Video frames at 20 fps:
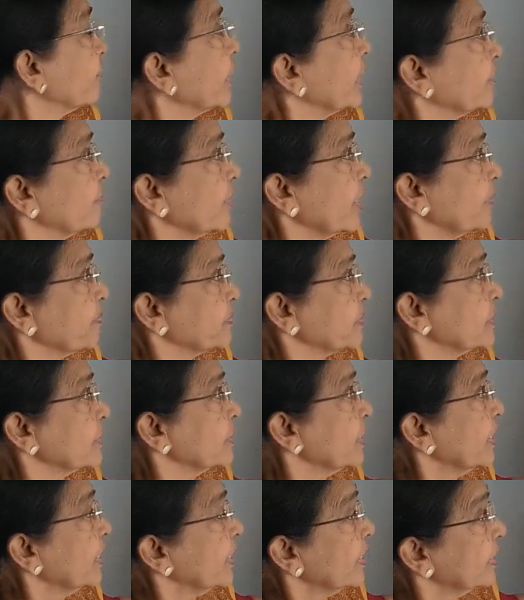envelopes.
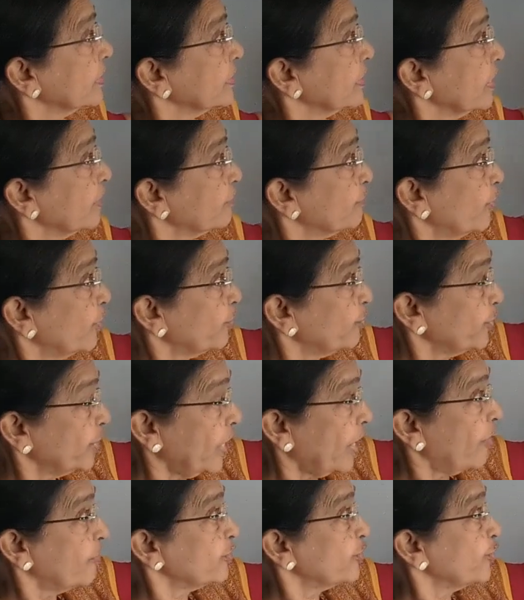Therefore, we
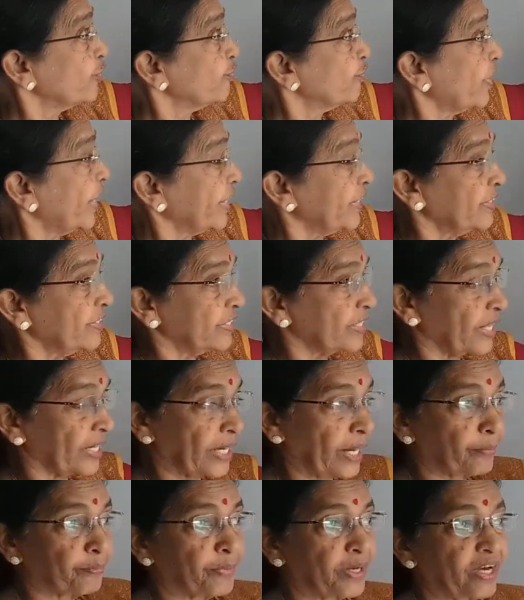have to find the
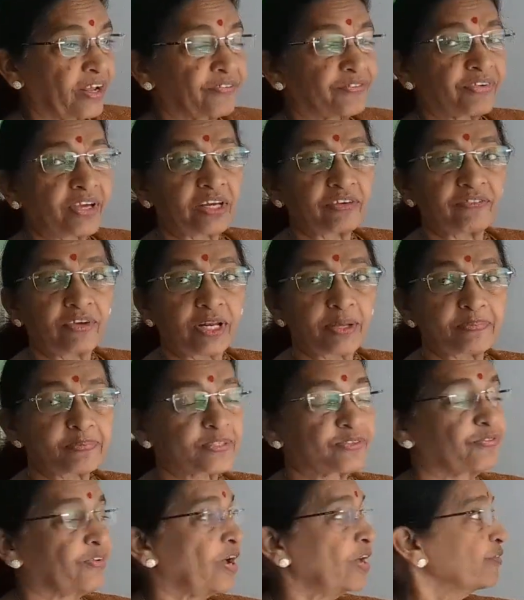number of
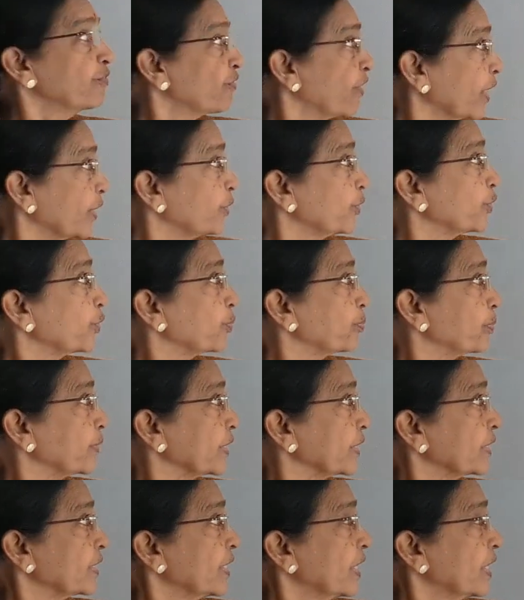envelopes for 1 rupee.